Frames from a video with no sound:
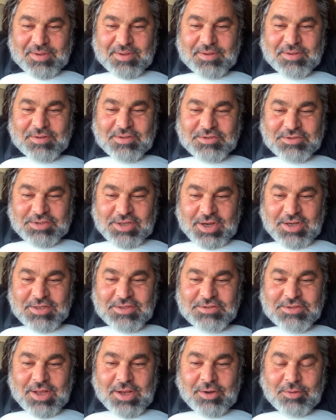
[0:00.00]
The
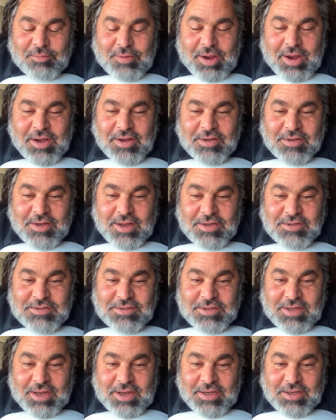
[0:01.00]
Chinese got it right in
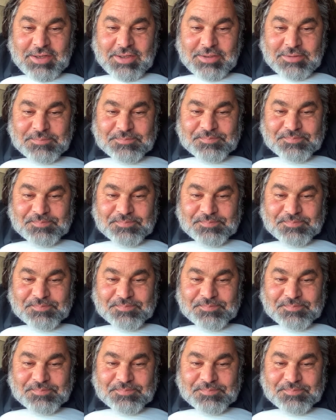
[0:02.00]
1980